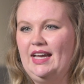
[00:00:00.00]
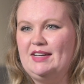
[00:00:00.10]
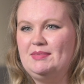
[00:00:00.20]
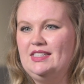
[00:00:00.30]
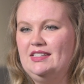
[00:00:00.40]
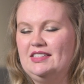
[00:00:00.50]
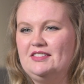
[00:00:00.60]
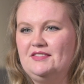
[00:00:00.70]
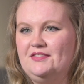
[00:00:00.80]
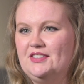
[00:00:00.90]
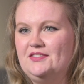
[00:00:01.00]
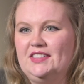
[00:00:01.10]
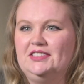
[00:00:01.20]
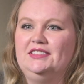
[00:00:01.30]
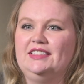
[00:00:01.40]
happy and
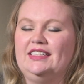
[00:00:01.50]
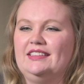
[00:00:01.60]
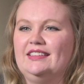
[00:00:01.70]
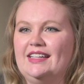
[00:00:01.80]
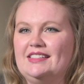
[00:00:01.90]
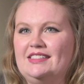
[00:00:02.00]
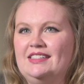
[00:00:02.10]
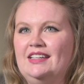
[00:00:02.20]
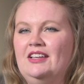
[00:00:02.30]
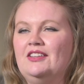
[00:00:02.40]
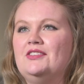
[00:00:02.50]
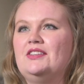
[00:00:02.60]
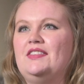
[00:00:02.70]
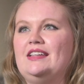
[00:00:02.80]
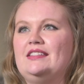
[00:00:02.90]
fulfilled, and those
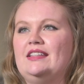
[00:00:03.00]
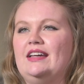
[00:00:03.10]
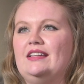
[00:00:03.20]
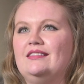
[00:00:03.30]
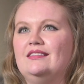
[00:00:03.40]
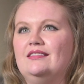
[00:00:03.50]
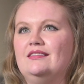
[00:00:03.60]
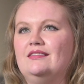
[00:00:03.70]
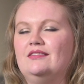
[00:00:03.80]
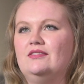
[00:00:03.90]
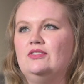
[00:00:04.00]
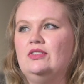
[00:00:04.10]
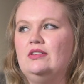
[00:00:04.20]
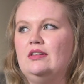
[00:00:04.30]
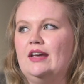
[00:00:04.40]
are things that I
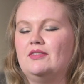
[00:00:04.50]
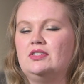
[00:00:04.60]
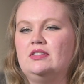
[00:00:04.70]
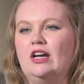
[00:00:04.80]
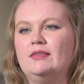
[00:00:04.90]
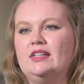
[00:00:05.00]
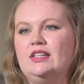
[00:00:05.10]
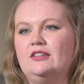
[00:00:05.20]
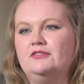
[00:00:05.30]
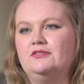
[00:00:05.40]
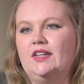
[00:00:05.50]
never saw myself